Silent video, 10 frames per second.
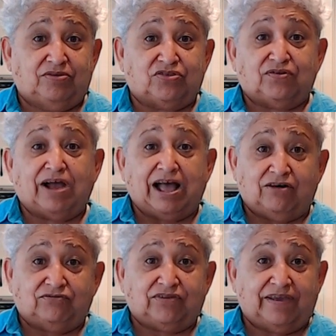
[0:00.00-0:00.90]

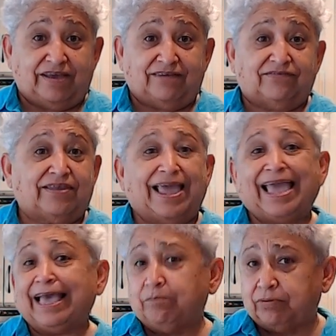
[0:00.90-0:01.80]
throughout has
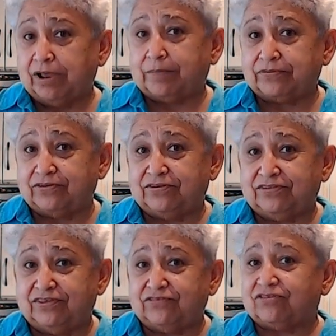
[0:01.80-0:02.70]
ample
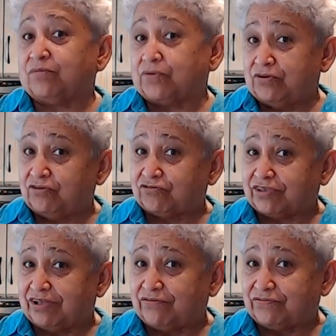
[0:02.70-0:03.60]
opportunities to burn
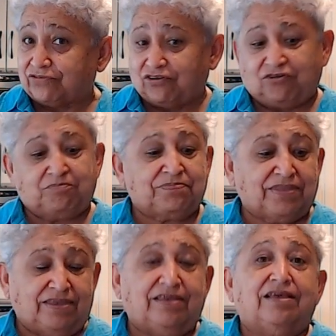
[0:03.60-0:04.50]
yourself, so
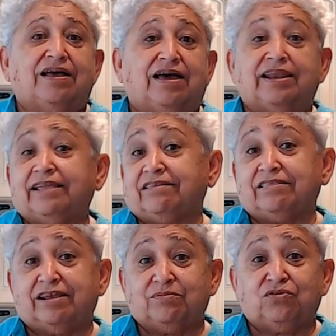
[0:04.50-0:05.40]
I like to
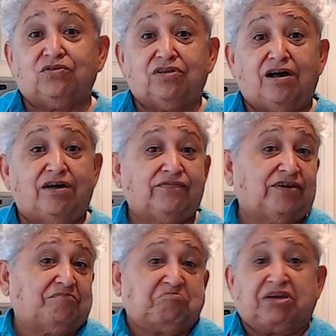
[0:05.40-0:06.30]
let them cool off
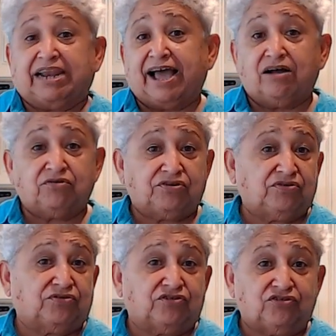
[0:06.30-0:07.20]
an hour
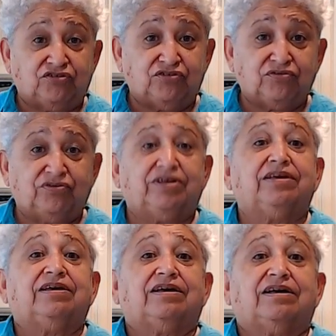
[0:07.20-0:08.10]
or two.
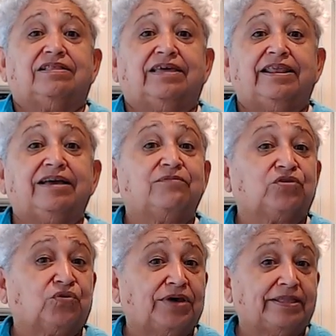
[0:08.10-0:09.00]
Letting them
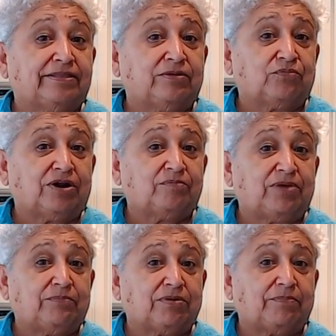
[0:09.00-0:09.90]
sweat in the brown
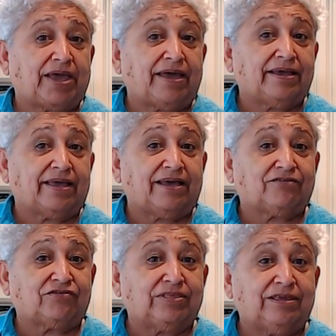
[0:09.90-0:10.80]
paper bag
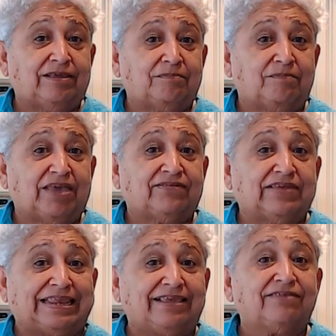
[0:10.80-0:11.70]
actually makes
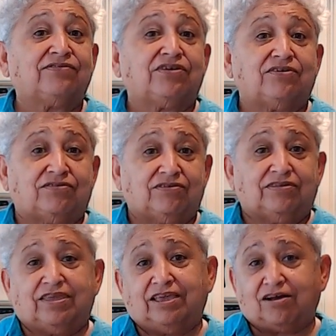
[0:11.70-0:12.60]
it easier to
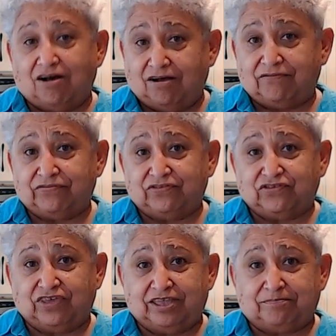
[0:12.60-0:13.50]
take off the skin.